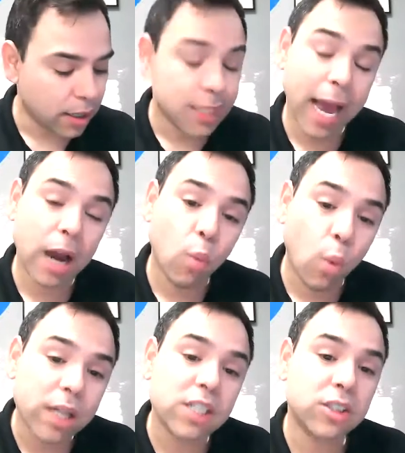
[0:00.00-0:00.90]
That
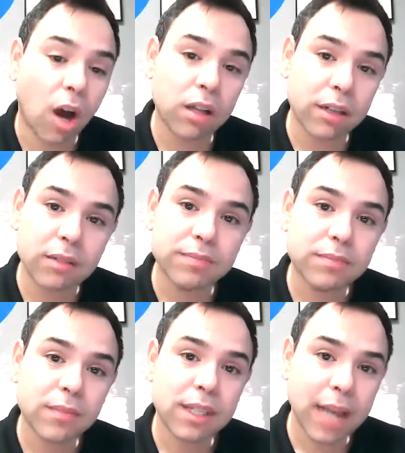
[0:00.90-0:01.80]
$1
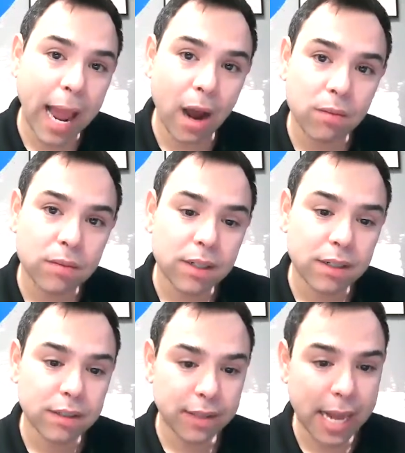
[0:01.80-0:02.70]
now,
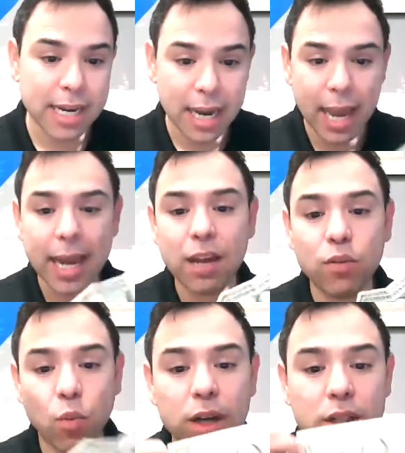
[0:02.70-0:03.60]
that negative
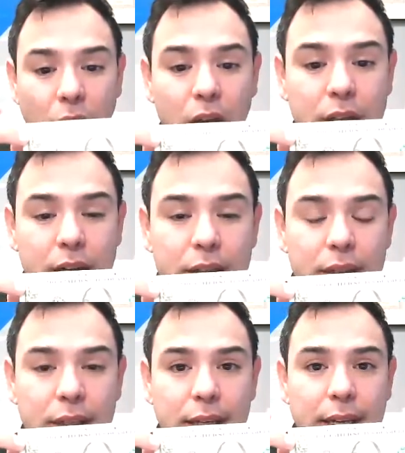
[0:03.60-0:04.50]
$1
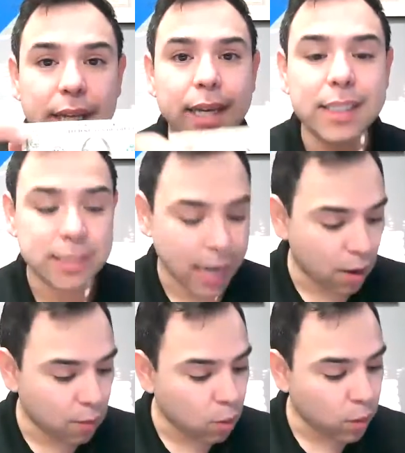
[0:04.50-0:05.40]
is now
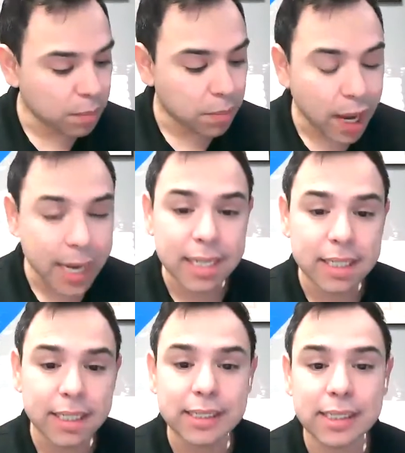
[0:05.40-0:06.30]
what we might
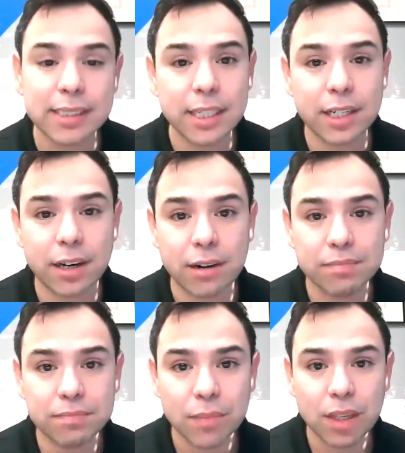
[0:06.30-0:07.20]
consider,
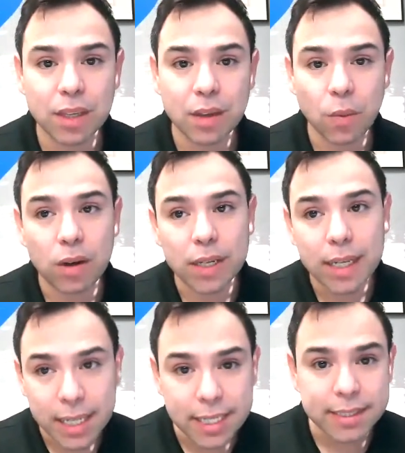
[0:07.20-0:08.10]
well, it
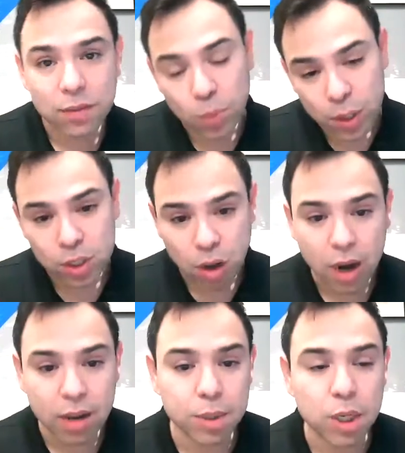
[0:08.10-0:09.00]
is, if we
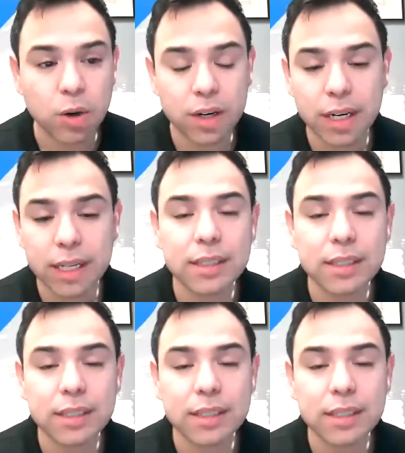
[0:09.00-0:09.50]
talk impurities,